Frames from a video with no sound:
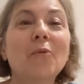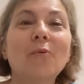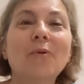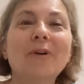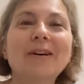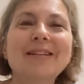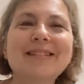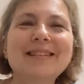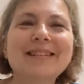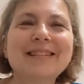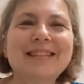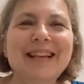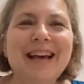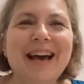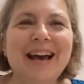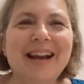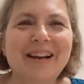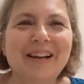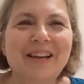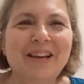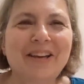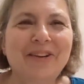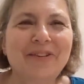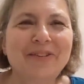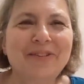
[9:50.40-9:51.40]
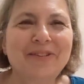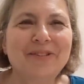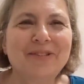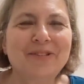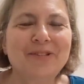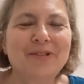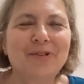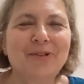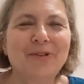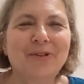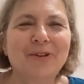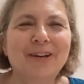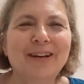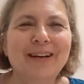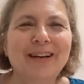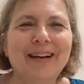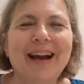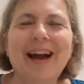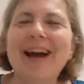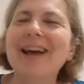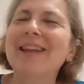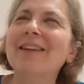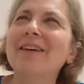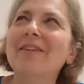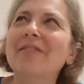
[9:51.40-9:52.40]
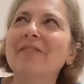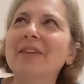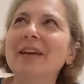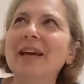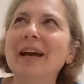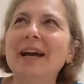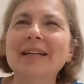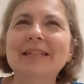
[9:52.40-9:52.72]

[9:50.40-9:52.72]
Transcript: Wasn't that a cute story? I love the